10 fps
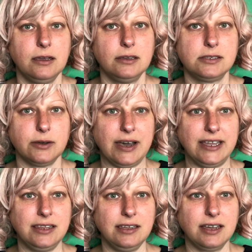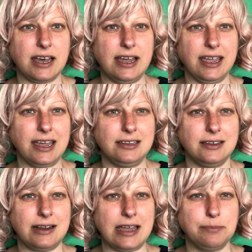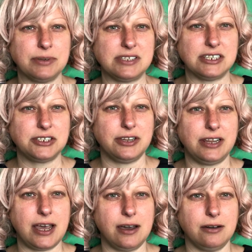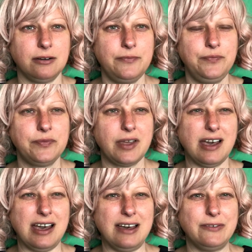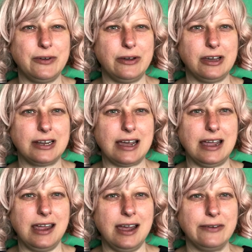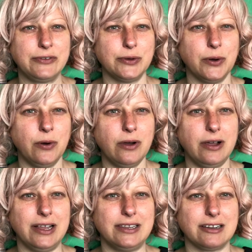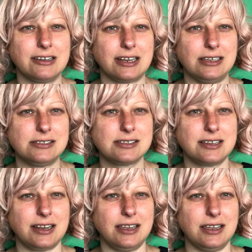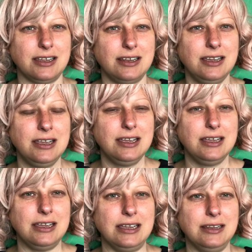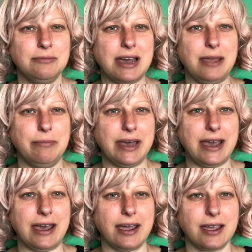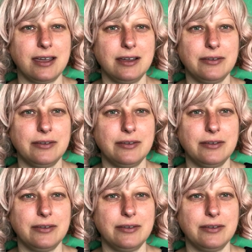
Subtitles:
So I think I get the right position now. However, I have to hold the green screen in my back.